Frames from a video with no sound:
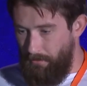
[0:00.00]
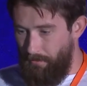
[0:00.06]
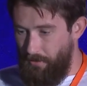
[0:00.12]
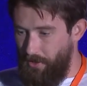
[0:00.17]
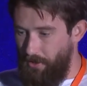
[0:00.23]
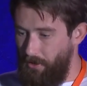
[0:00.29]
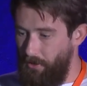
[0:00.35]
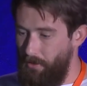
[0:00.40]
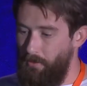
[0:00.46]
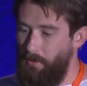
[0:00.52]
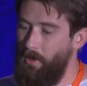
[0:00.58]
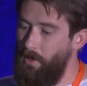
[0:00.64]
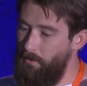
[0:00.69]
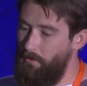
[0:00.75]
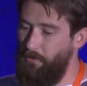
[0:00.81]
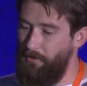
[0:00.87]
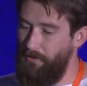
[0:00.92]
So,
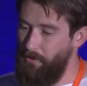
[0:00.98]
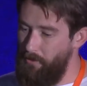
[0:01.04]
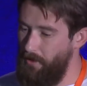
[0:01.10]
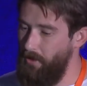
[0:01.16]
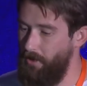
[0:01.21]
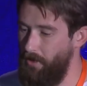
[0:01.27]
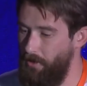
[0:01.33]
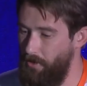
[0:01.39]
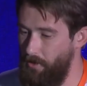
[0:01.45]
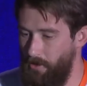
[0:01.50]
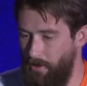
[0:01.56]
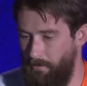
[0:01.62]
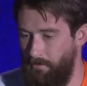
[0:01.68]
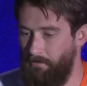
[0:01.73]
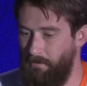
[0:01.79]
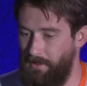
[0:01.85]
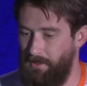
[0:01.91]
before we look at core,
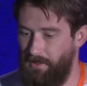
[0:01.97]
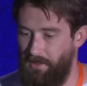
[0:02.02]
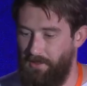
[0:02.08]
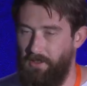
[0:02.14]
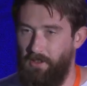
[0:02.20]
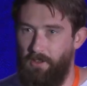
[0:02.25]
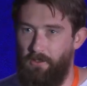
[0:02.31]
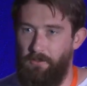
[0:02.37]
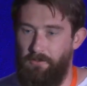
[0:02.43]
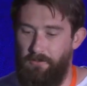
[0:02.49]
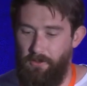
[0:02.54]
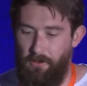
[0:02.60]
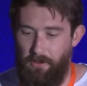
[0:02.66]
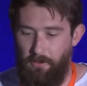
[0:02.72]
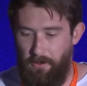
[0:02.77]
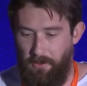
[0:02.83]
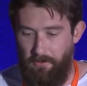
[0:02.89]
let's just go
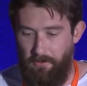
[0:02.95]
further with